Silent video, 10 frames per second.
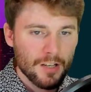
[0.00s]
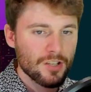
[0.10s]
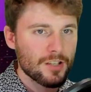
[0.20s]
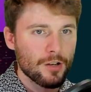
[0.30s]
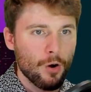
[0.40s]

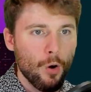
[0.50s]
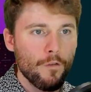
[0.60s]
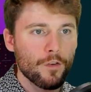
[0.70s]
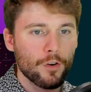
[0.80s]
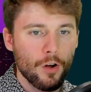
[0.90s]
Just an
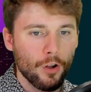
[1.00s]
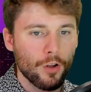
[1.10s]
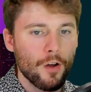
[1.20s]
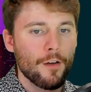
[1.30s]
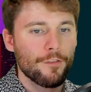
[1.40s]

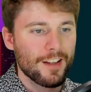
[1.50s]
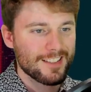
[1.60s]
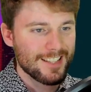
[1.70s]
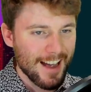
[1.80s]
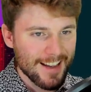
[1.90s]
overall
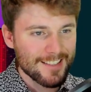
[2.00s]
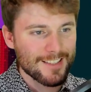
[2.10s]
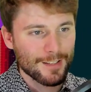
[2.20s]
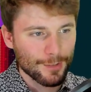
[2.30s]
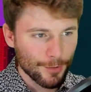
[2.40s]

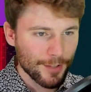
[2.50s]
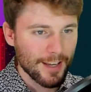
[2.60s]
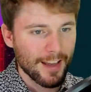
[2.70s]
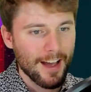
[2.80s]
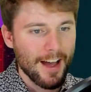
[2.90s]
fantastic
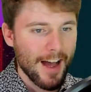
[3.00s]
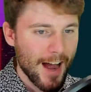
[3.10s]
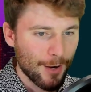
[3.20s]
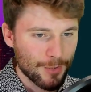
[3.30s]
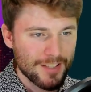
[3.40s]
looking
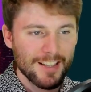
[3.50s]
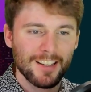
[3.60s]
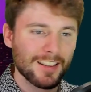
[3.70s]
house.